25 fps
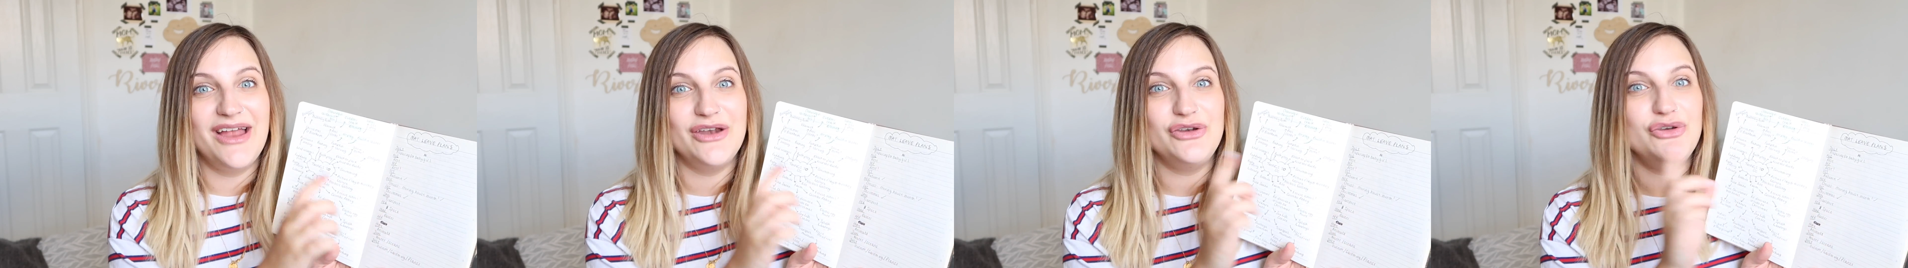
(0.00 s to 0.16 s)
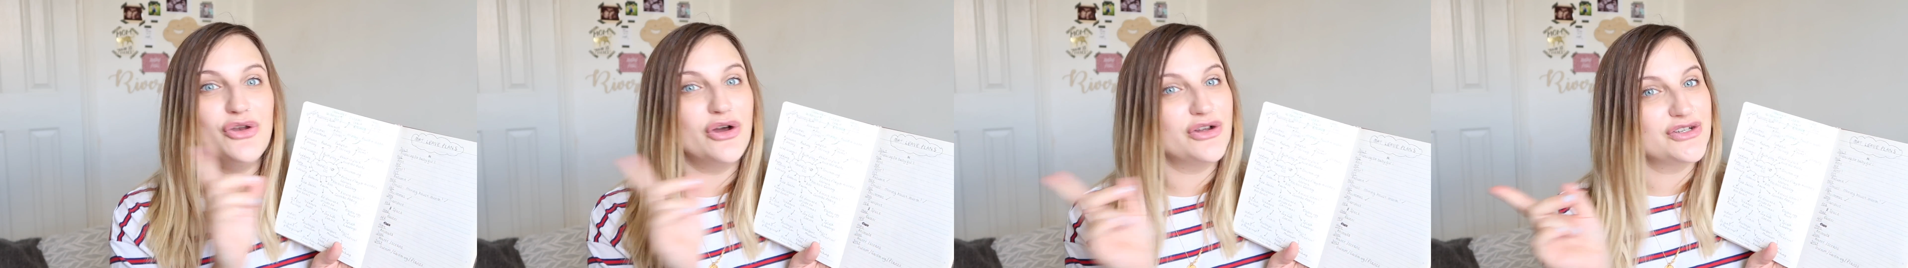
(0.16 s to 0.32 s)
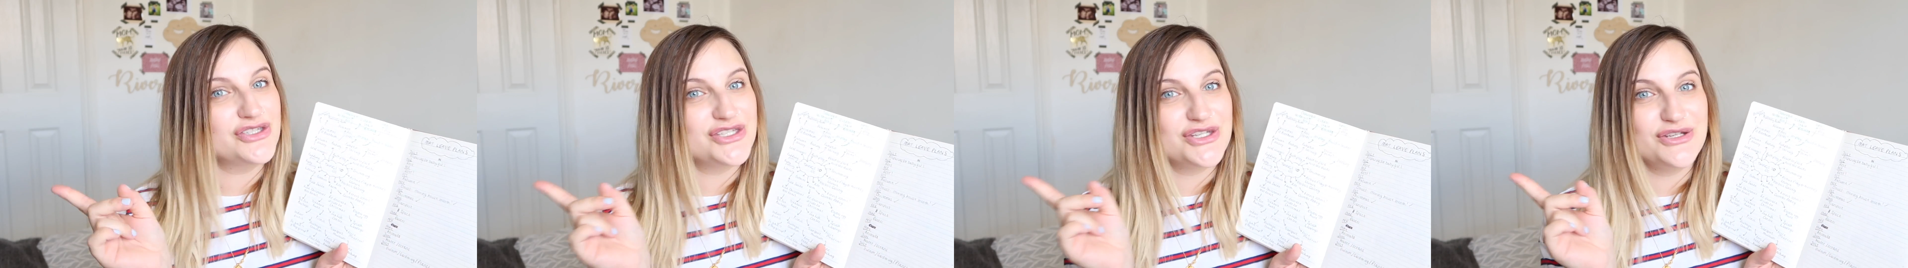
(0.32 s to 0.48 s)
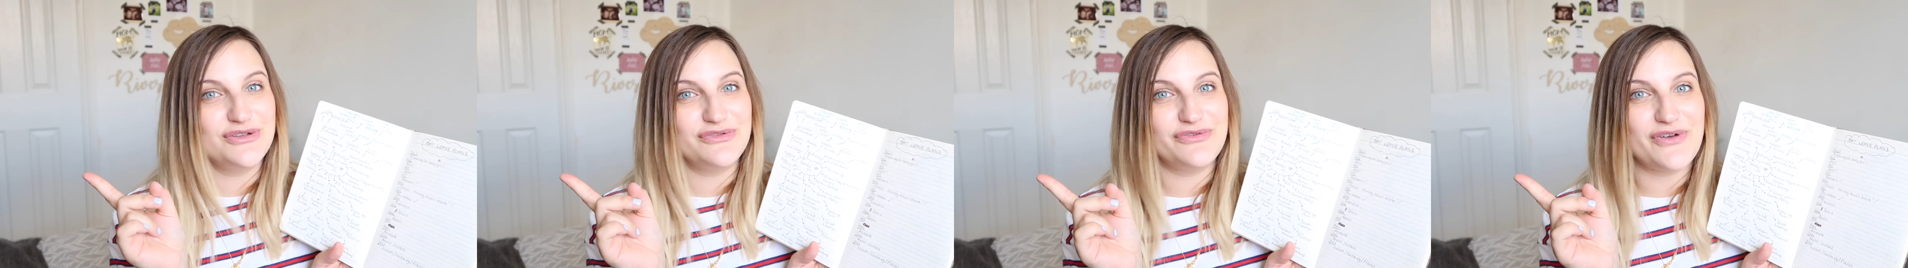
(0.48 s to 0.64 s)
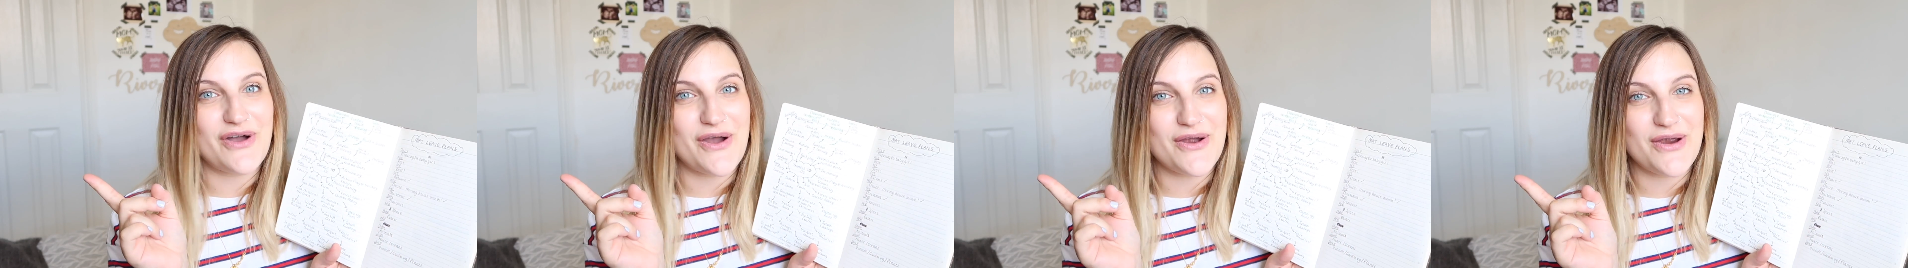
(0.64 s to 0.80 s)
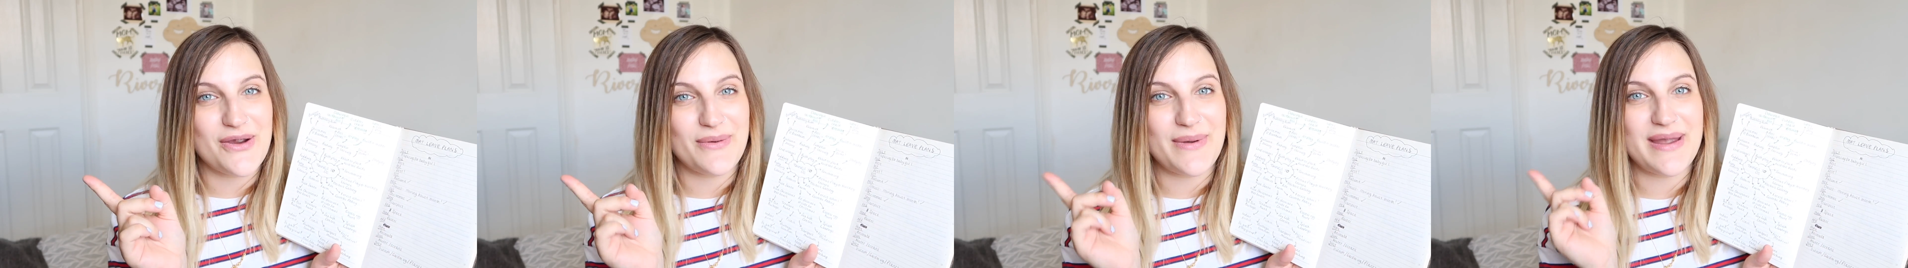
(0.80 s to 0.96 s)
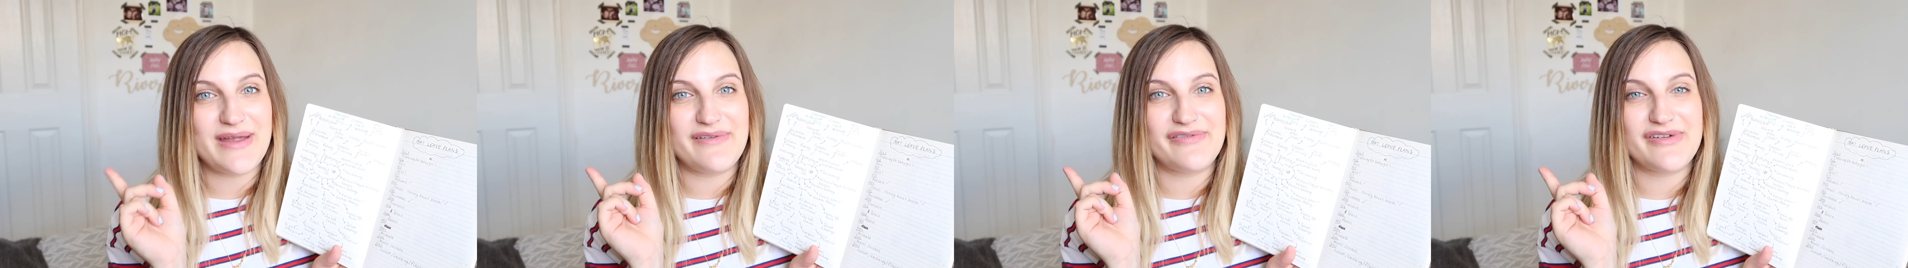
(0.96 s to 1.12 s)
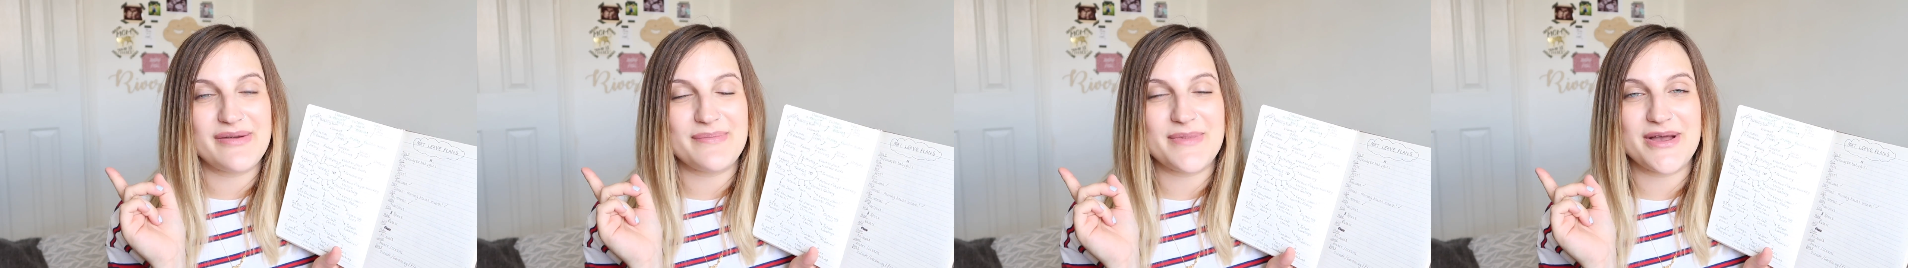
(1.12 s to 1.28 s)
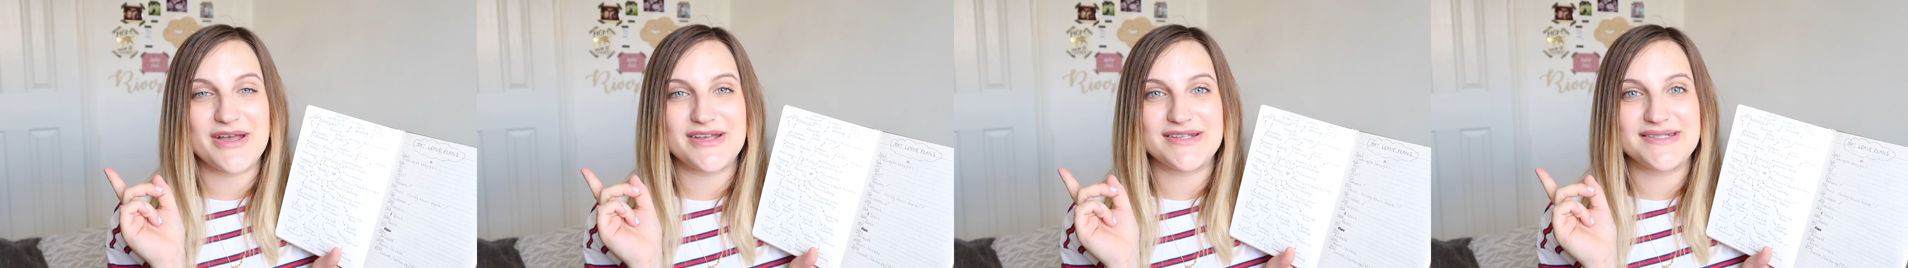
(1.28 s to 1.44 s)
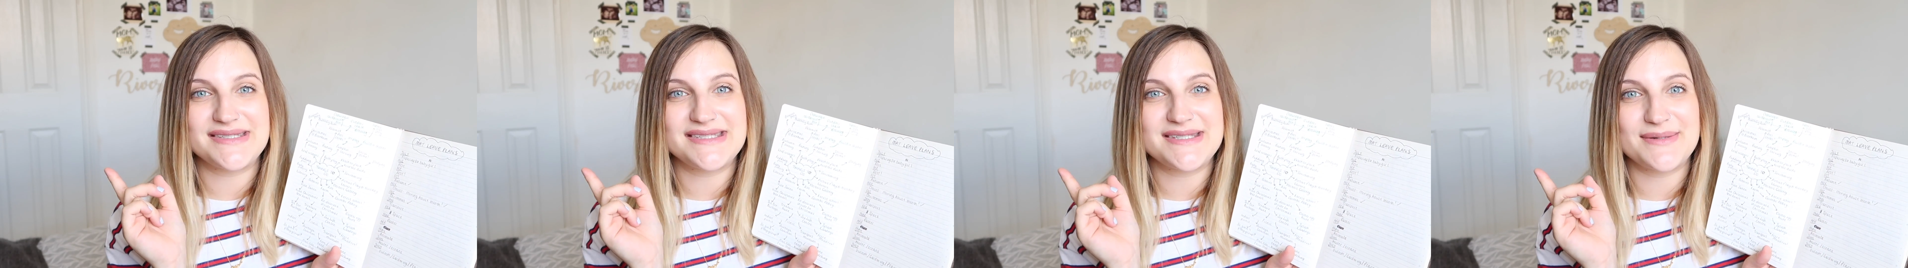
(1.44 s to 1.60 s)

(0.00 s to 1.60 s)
not too far away from us,